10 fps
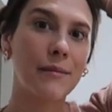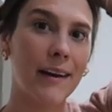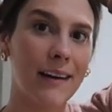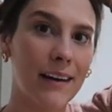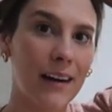
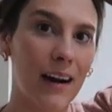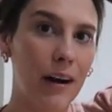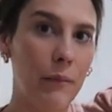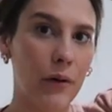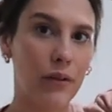sweater
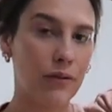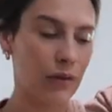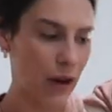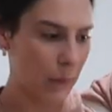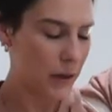are both
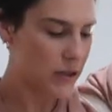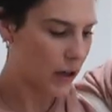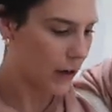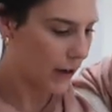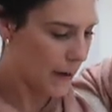from
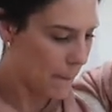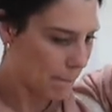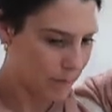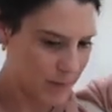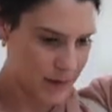Target.
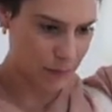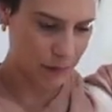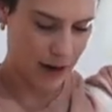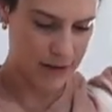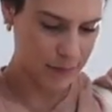
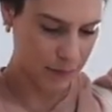Surprise,